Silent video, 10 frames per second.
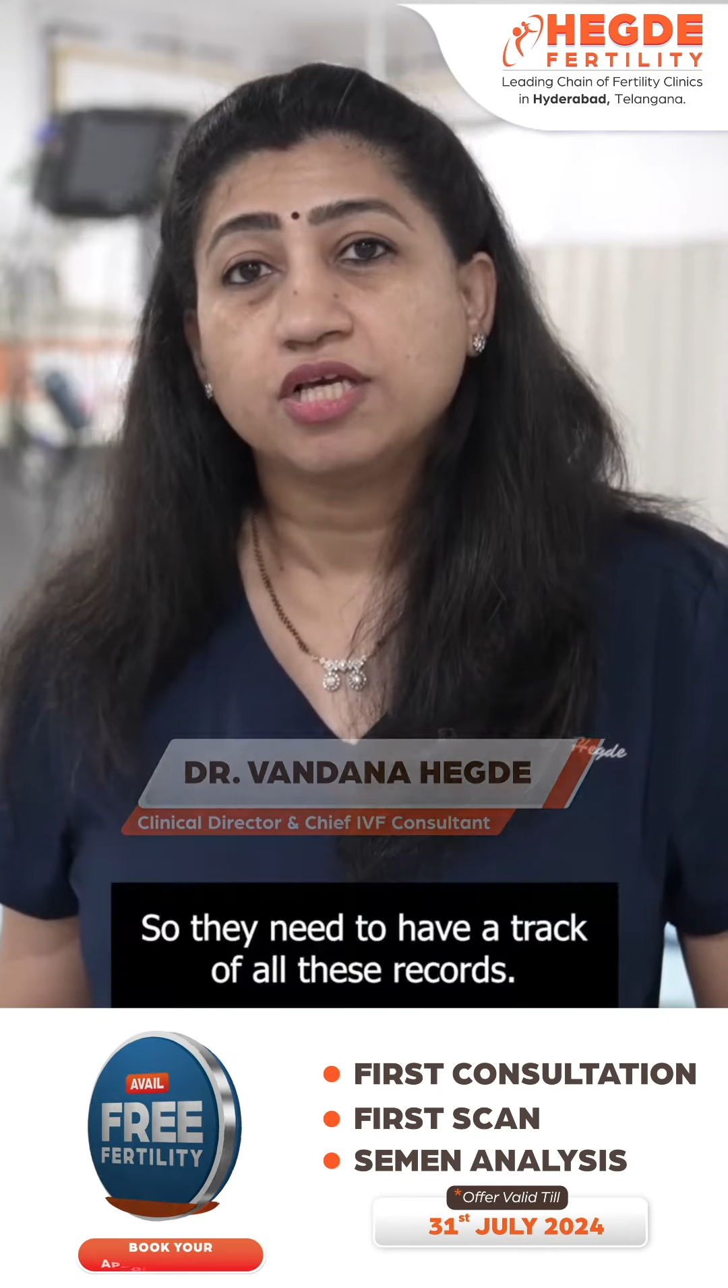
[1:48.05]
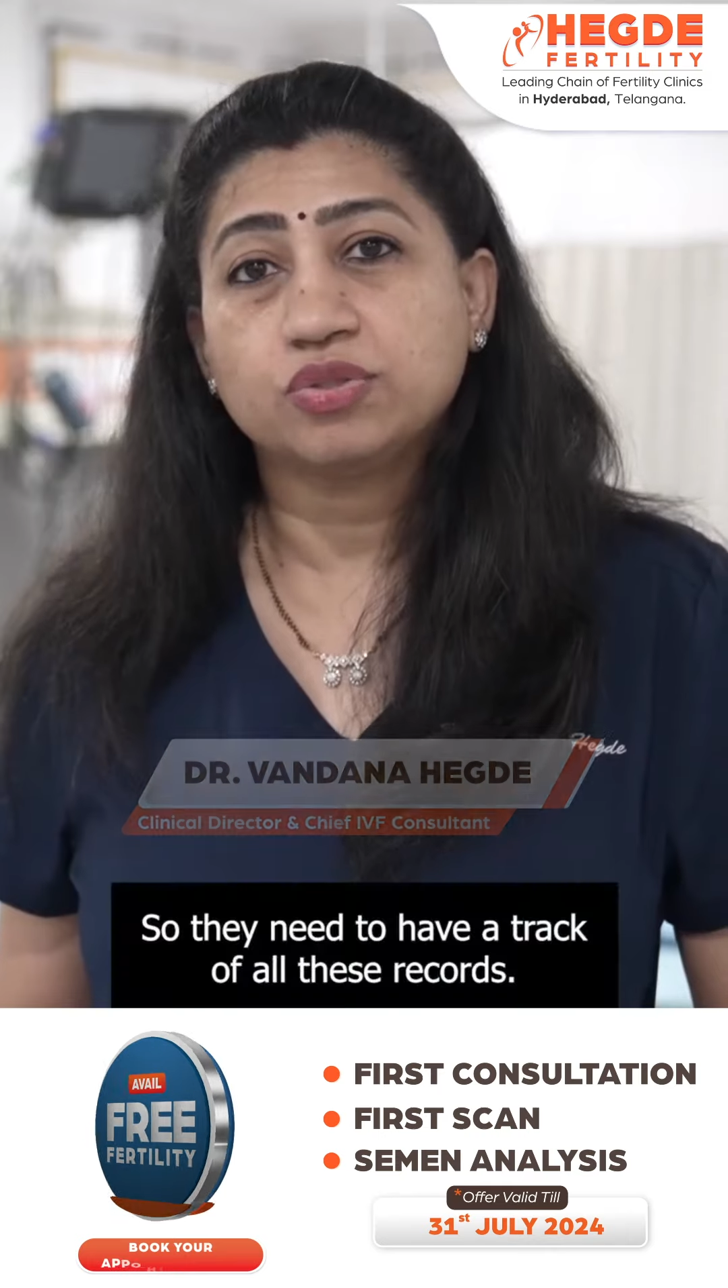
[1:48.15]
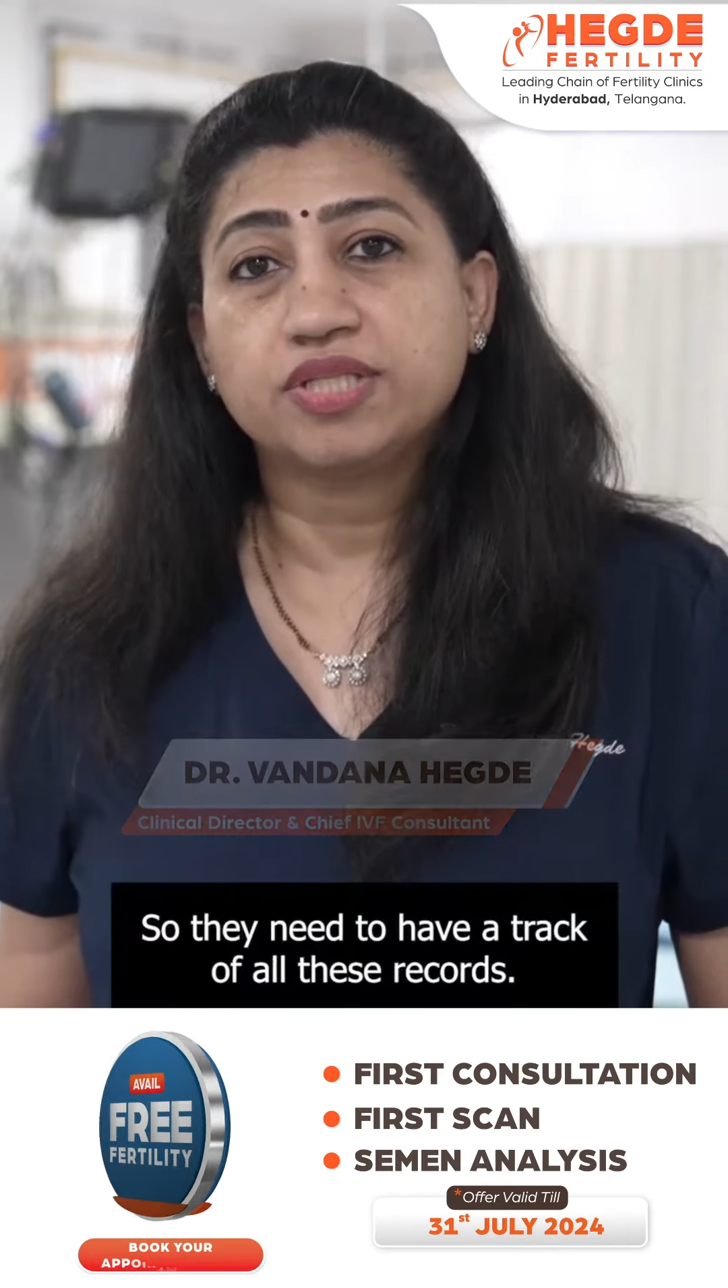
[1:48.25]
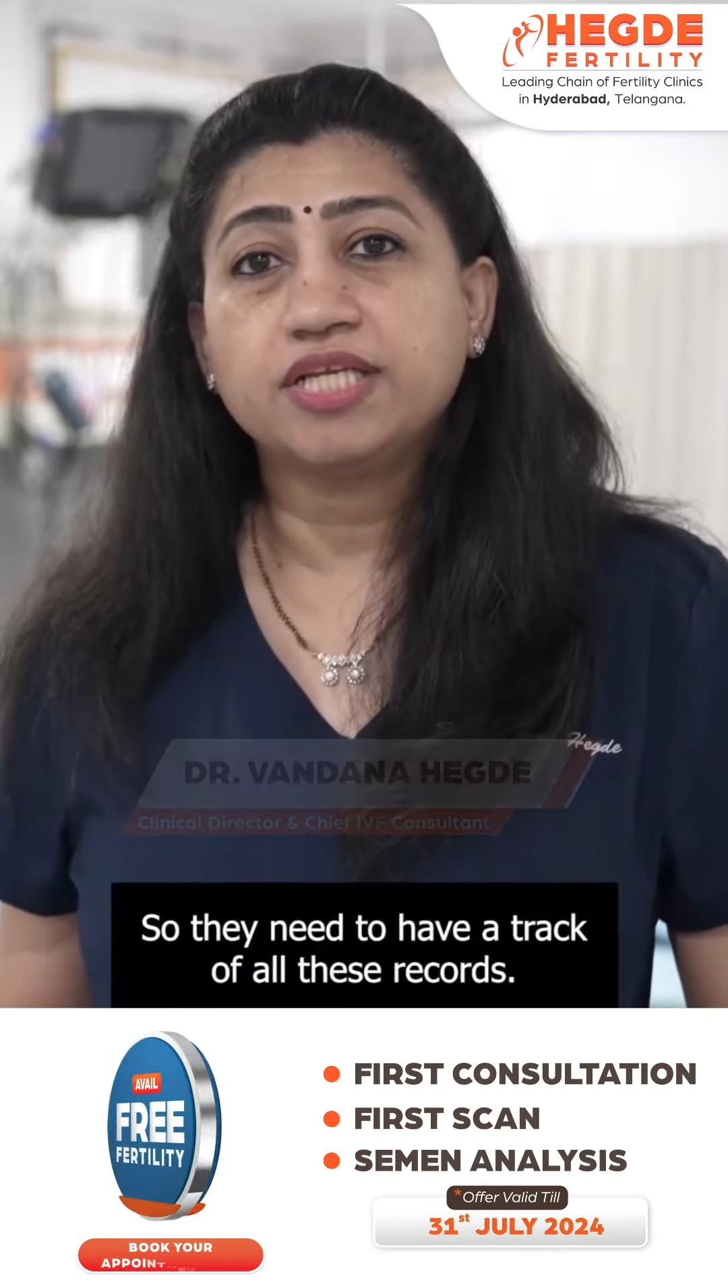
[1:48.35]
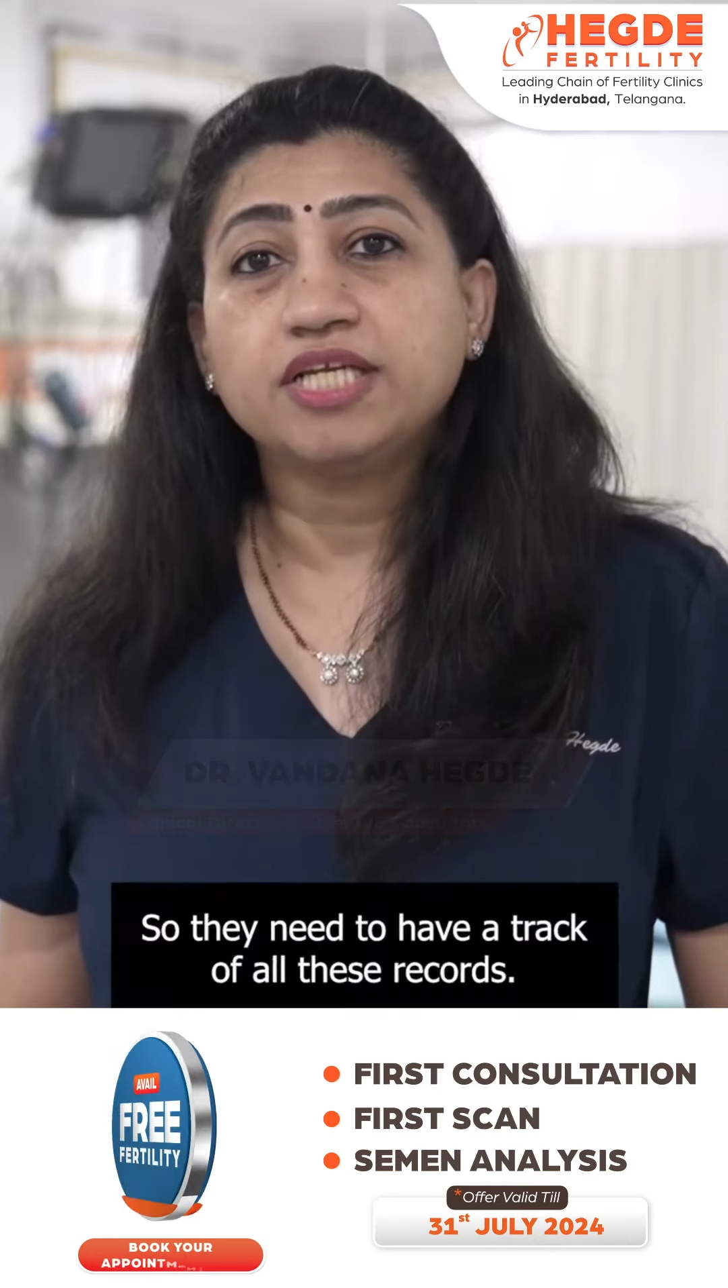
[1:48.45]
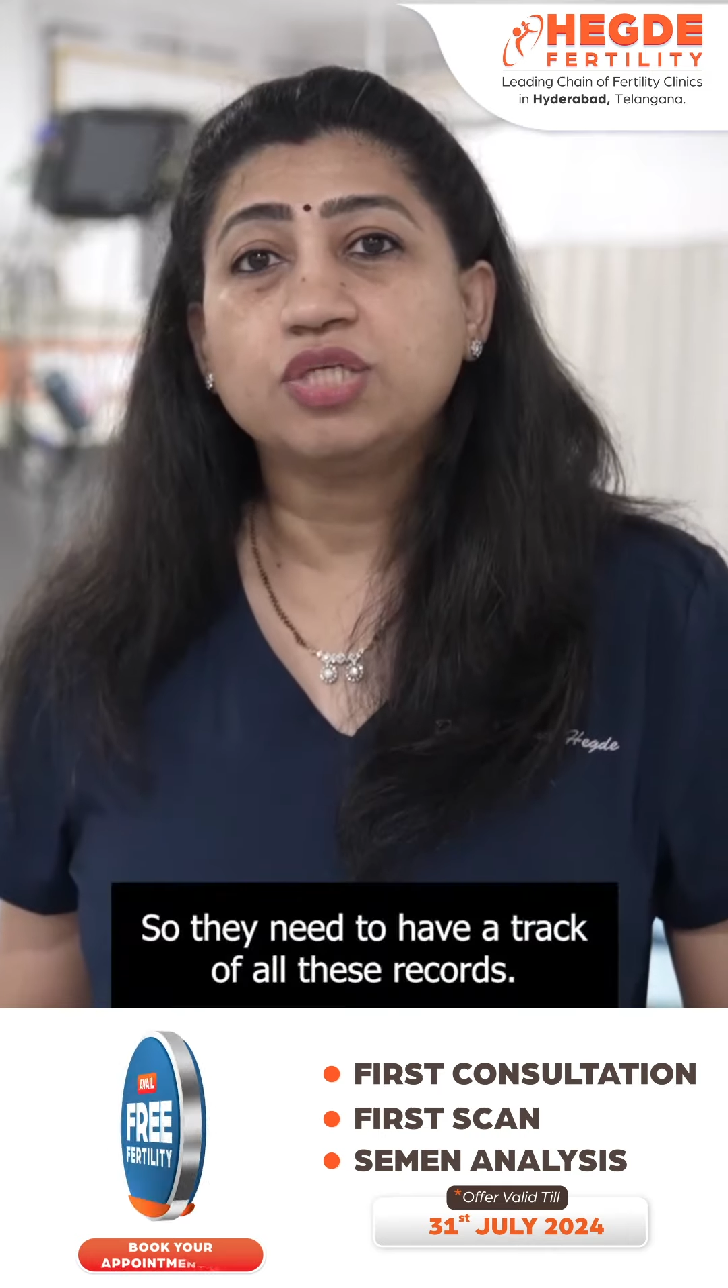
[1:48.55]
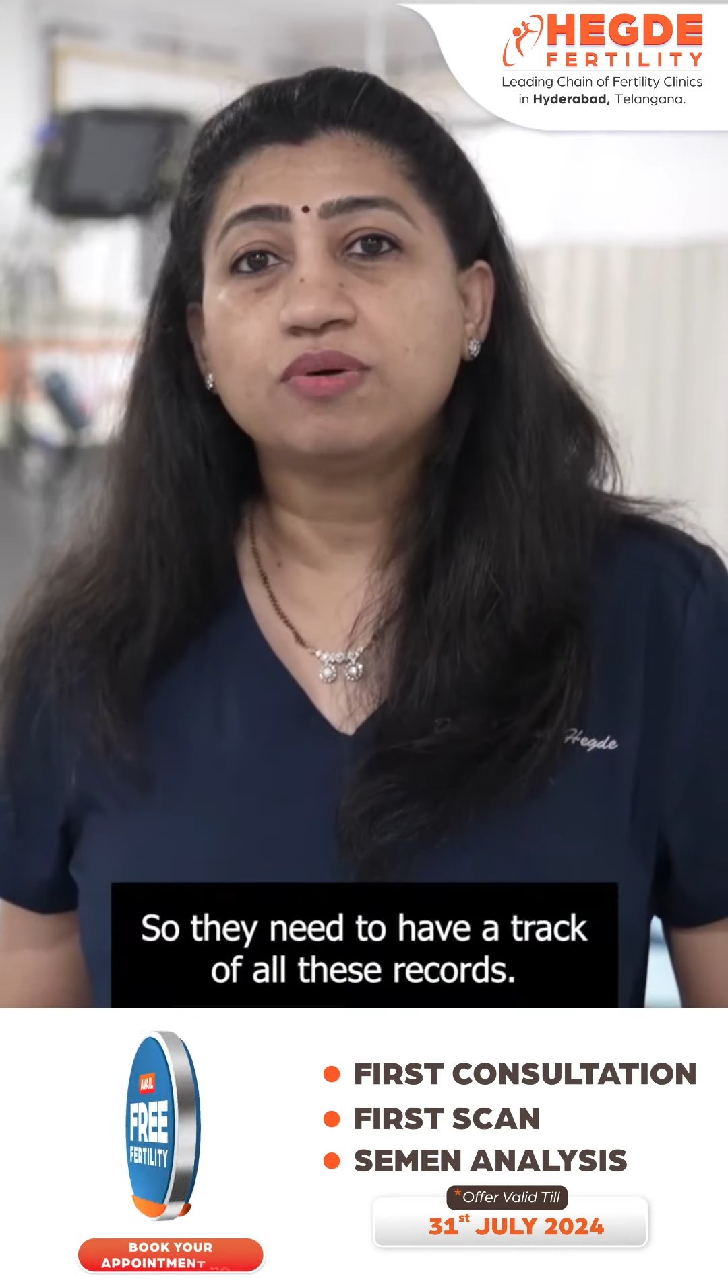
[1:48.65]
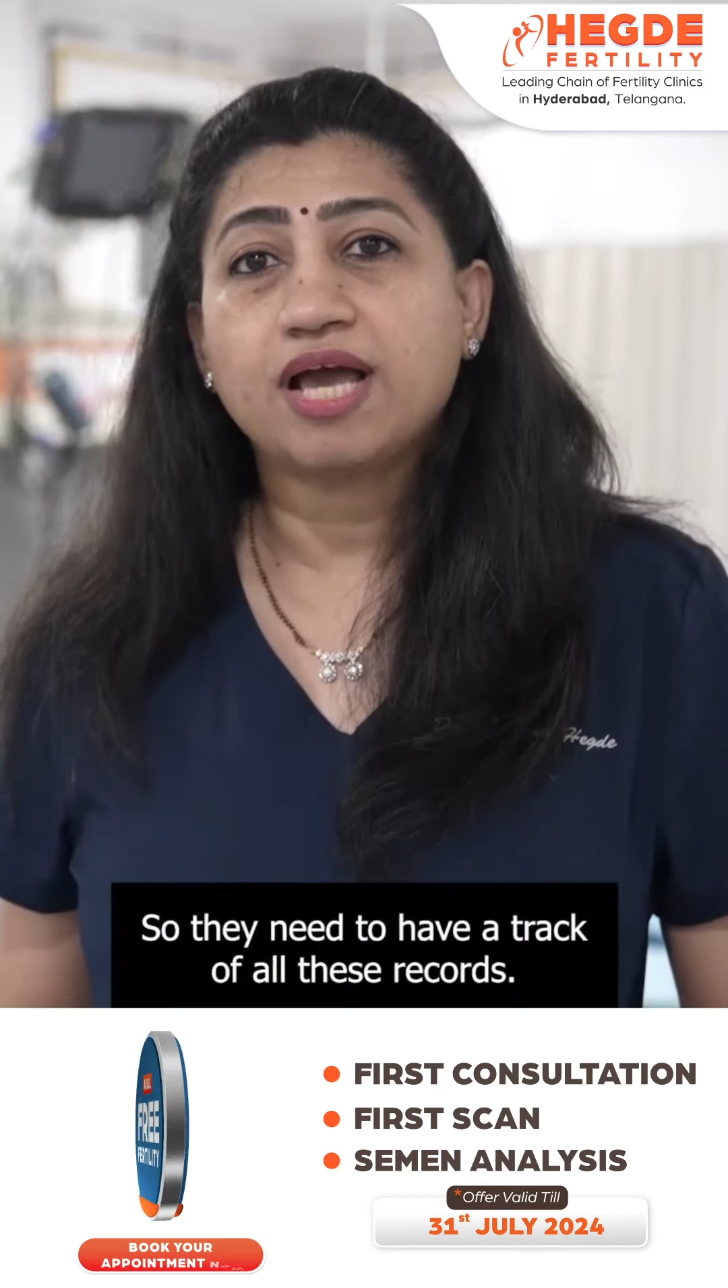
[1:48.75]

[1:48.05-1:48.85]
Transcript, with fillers: So they need to